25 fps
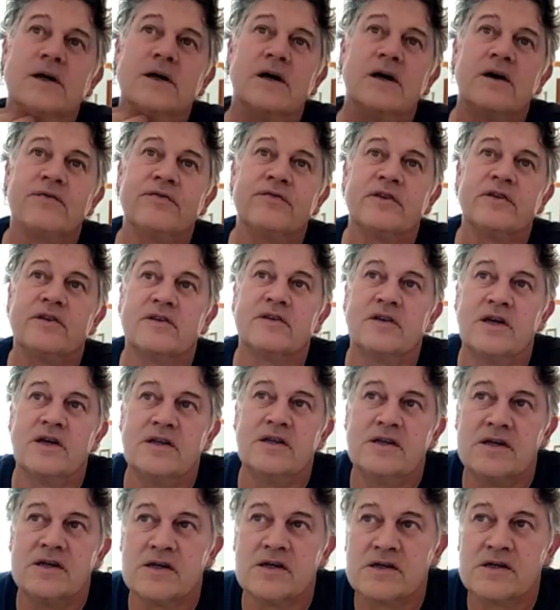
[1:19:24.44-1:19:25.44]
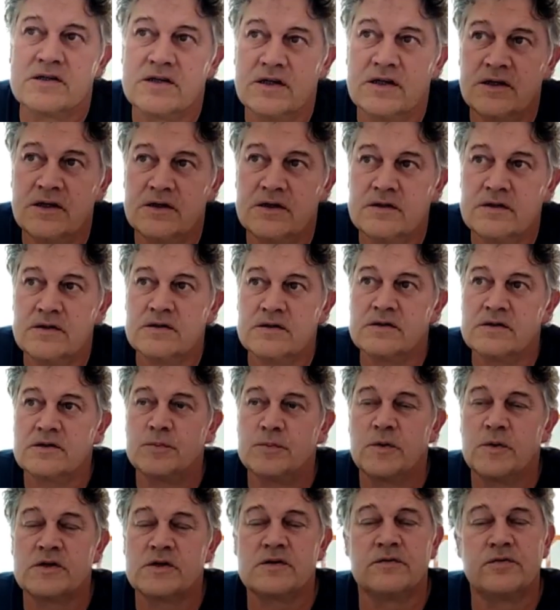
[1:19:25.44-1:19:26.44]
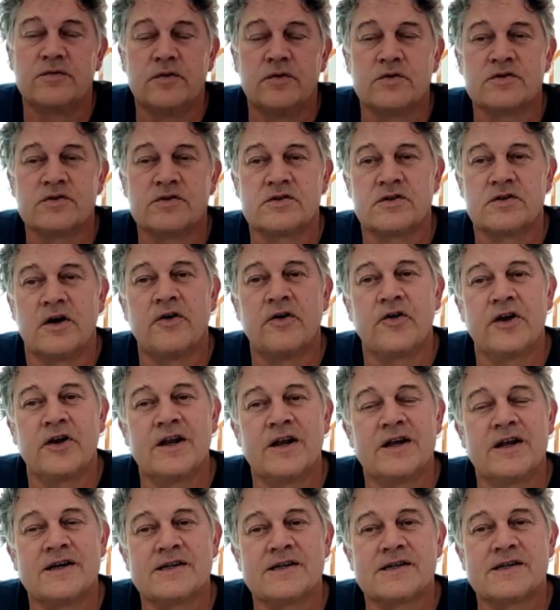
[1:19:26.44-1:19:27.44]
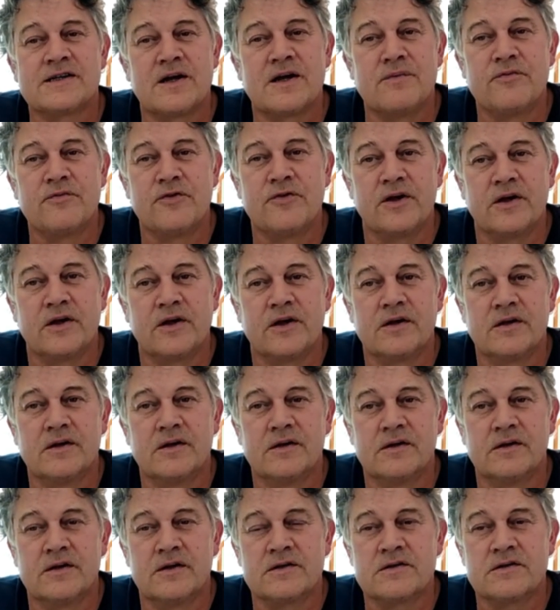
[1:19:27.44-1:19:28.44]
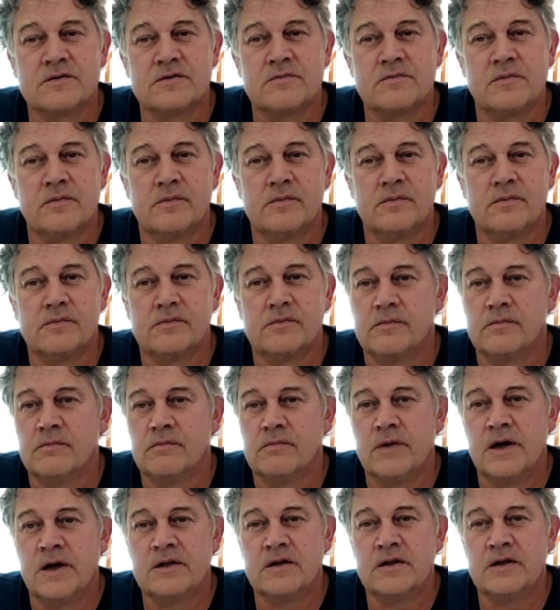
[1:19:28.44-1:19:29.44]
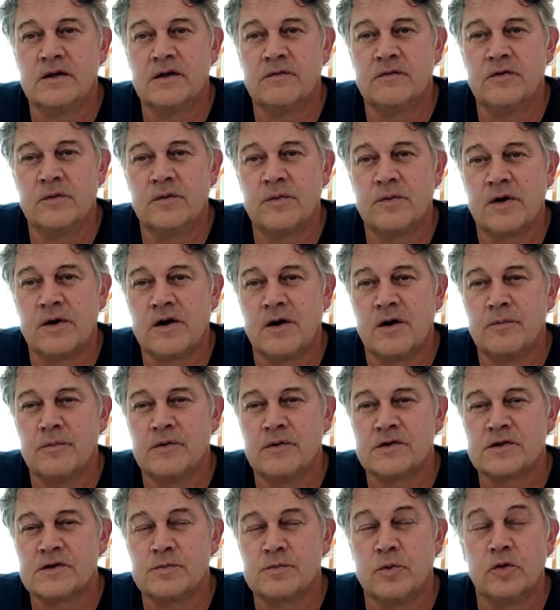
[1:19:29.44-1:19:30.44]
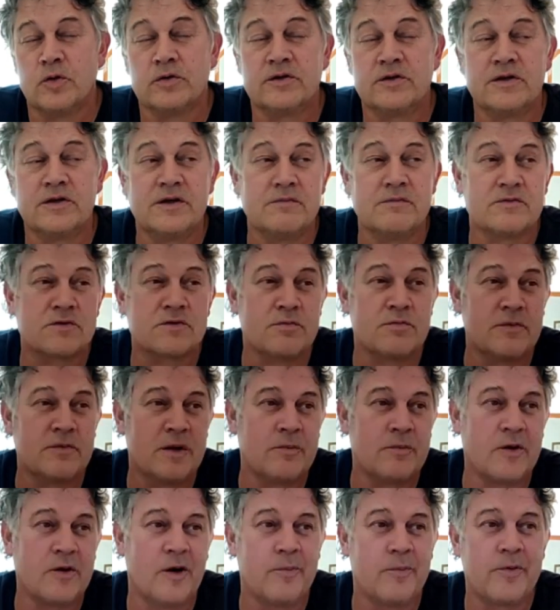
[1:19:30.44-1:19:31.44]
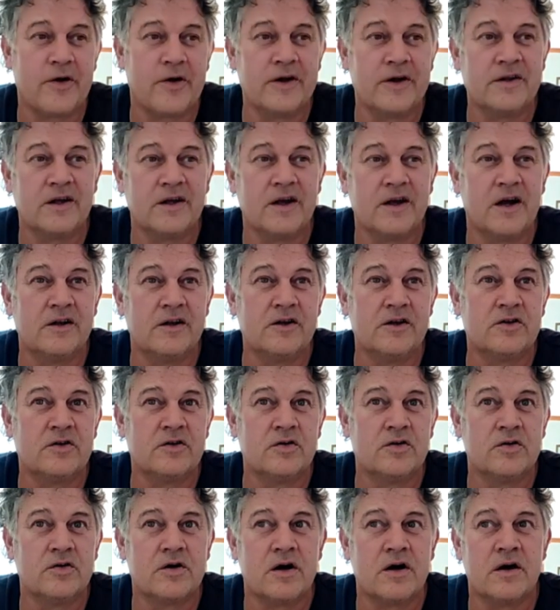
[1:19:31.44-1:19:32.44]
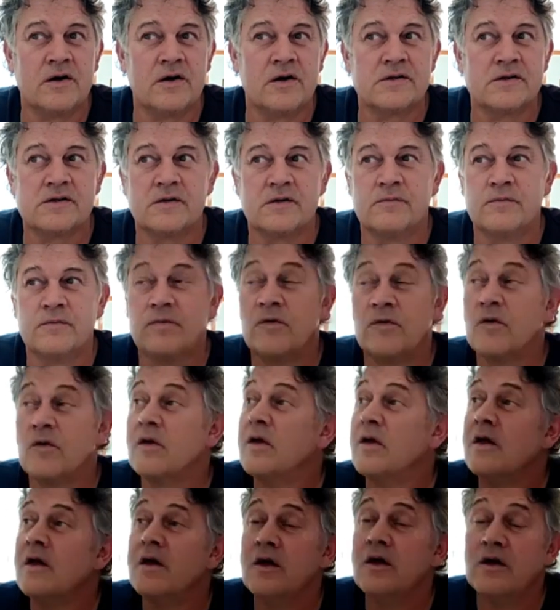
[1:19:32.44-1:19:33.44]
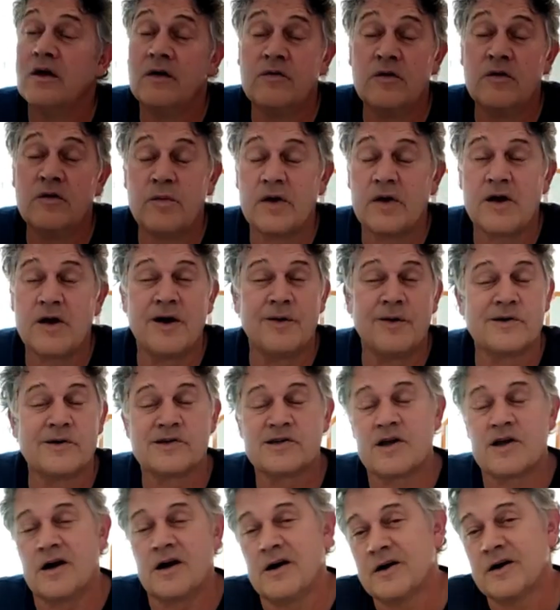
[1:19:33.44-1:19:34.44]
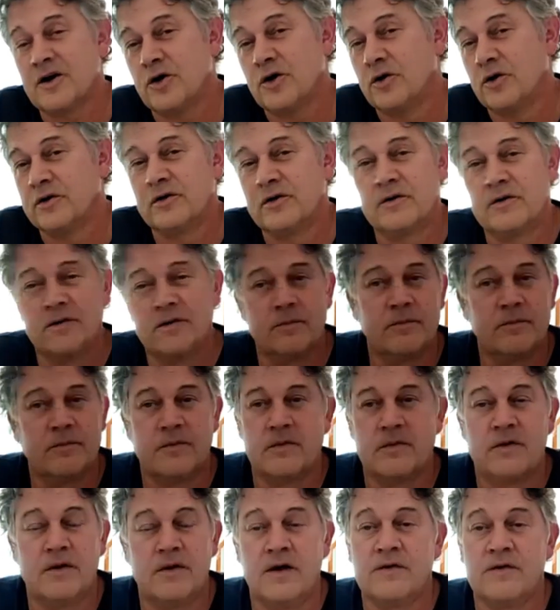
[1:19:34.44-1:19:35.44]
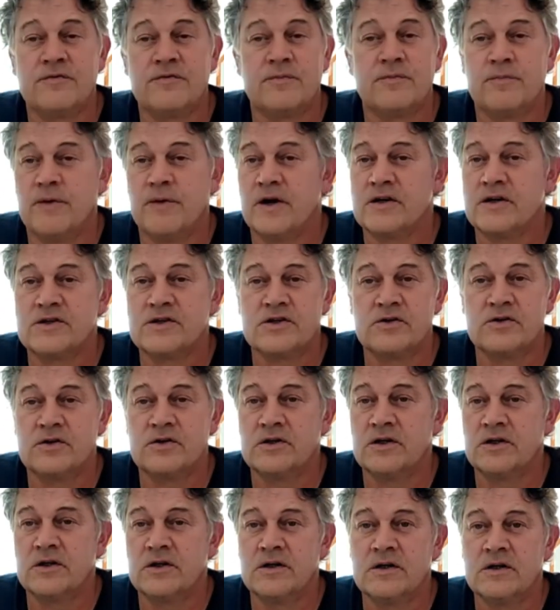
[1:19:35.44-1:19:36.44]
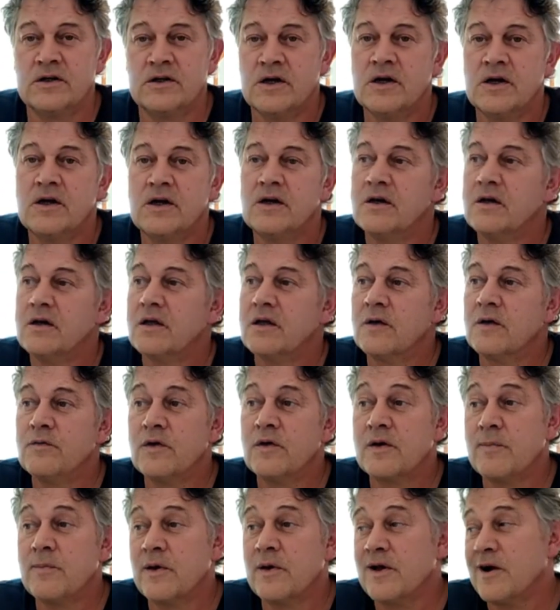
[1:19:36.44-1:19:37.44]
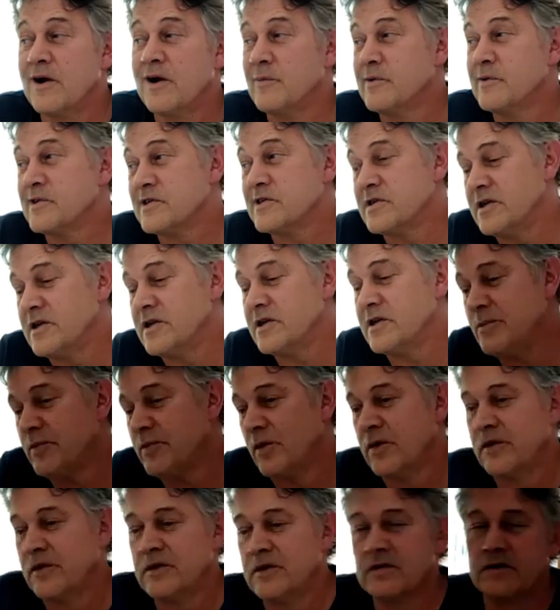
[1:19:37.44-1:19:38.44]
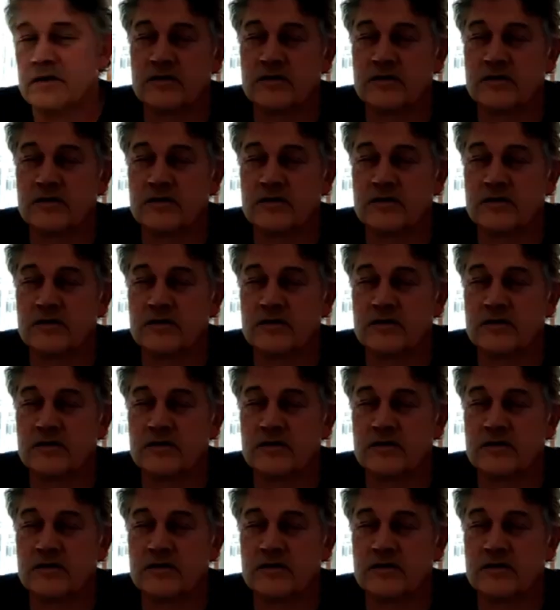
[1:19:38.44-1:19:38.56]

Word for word: After 10 years in Special Forces, I realized something. Doesn't matter if you become a small team's member operating only 2 guys, if you become a sky guard, love parachuting, if you become a seaborne